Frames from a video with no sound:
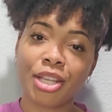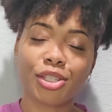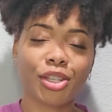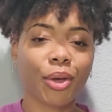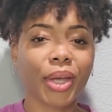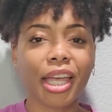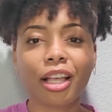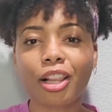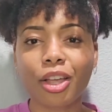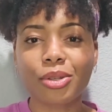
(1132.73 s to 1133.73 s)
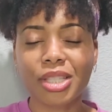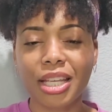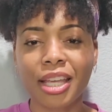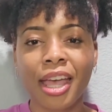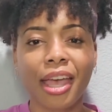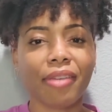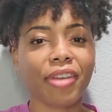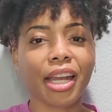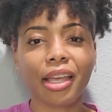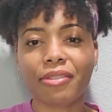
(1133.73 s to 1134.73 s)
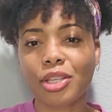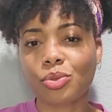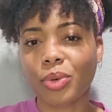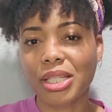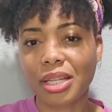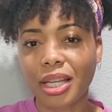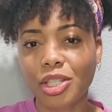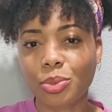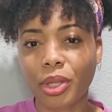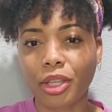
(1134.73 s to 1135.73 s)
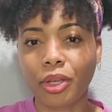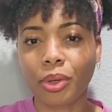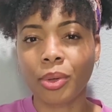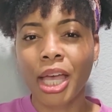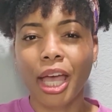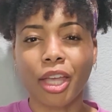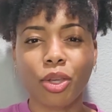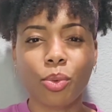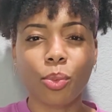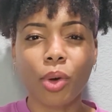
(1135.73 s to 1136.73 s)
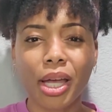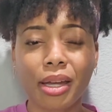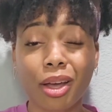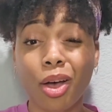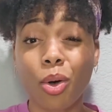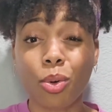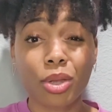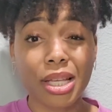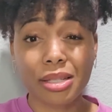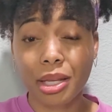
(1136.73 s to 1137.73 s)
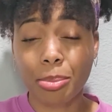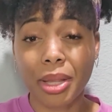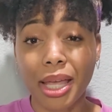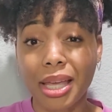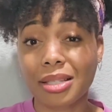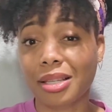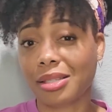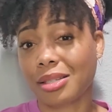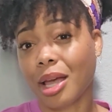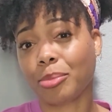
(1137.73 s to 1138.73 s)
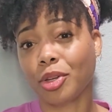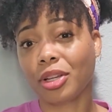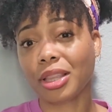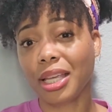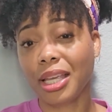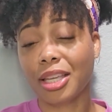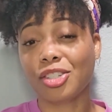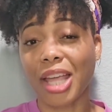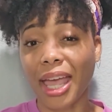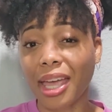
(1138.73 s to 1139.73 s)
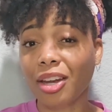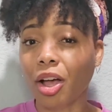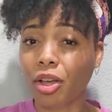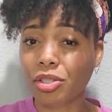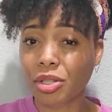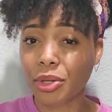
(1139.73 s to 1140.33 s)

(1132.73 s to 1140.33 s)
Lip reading: So in closing, if any of this resonates with you and you want a holistic plan to stop your leakage and also